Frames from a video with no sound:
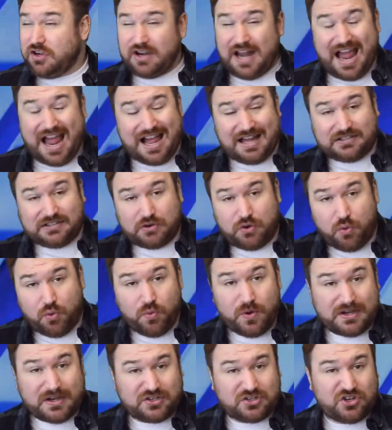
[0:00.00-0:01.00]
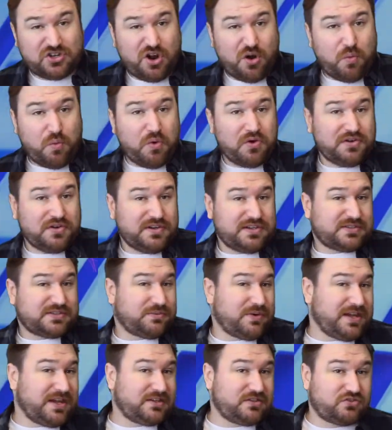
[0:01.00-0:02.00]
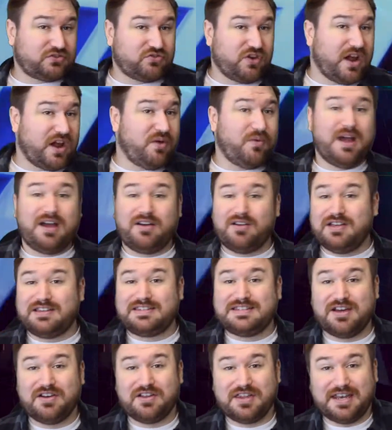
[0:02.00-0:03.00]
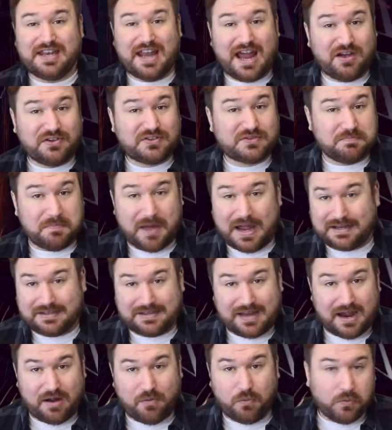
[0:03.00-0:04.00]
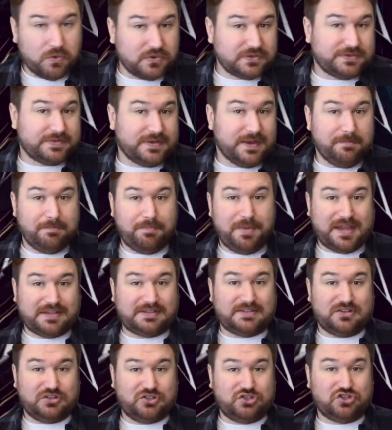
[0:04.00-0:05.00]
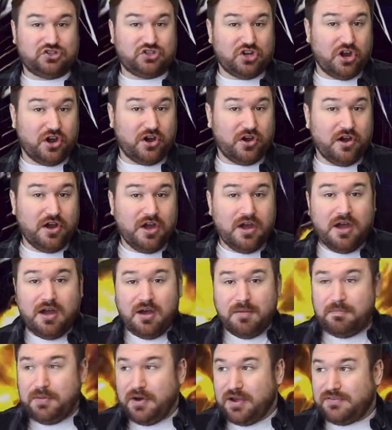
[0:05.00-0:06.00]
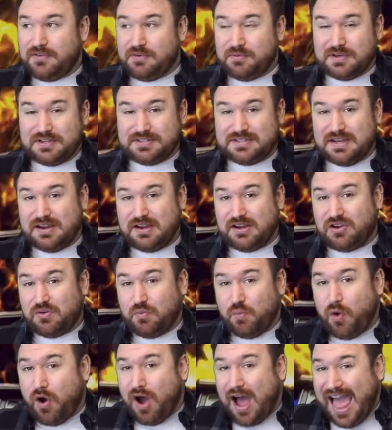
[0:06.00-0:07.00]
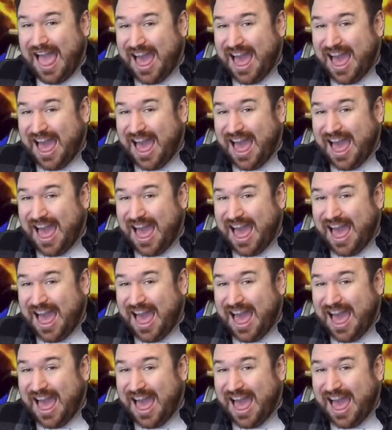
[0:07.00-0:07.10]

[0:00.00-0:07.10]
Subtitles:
going to ask which show won this week, straight away I'm going to tell you now, SmackDown was the better show. But if you want to see what